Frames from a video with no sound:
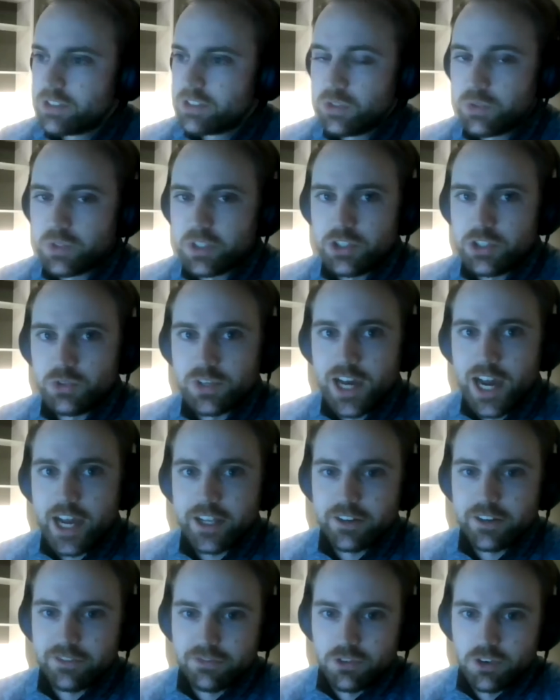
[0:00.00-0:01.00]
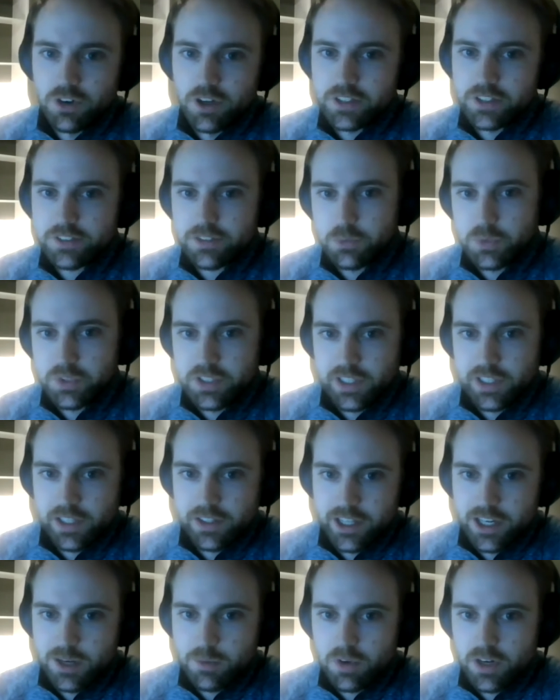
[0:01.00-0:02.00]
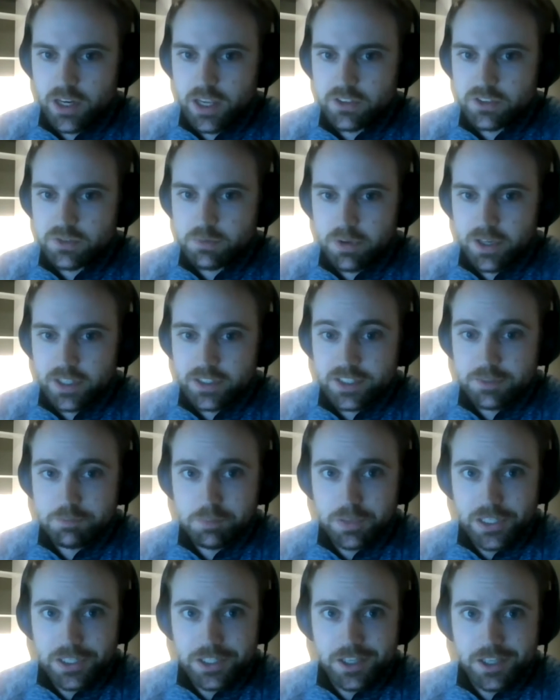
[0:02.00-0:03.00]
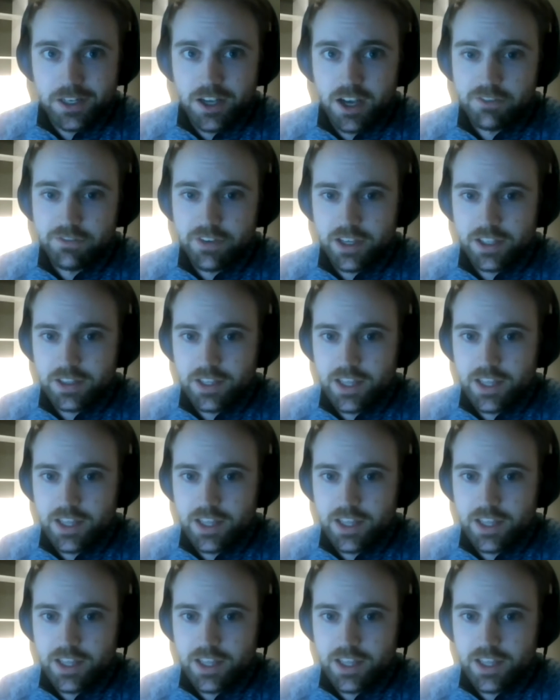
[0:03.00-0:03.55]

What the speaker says: to a united front with the Atlanta Braves. But speaking of Atlanta,